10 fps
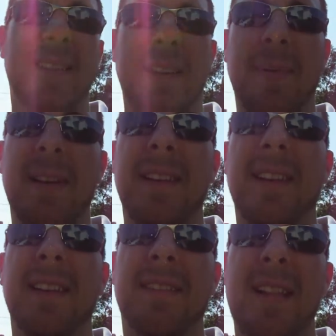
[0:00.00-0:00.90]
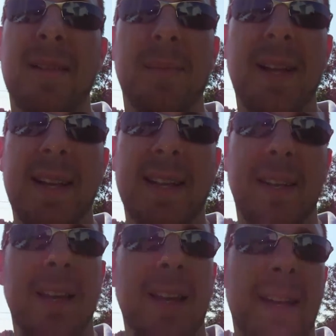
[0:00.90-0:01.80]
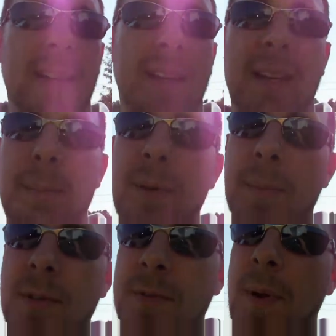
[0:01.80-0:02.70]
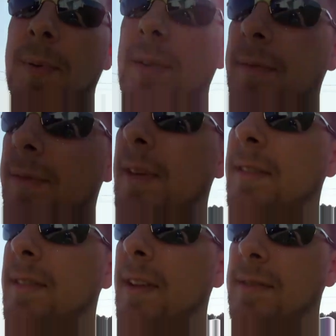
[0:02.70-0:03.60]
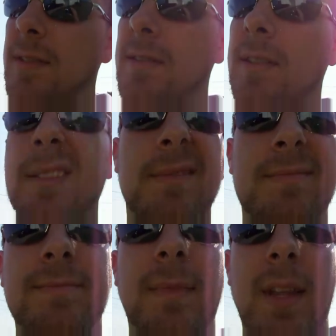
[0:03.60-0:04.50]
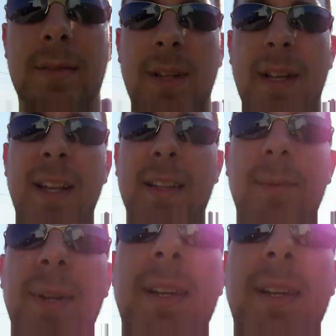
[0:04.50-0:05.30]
I painted it solid black and put a push bumper on the front and stuff just to really like the way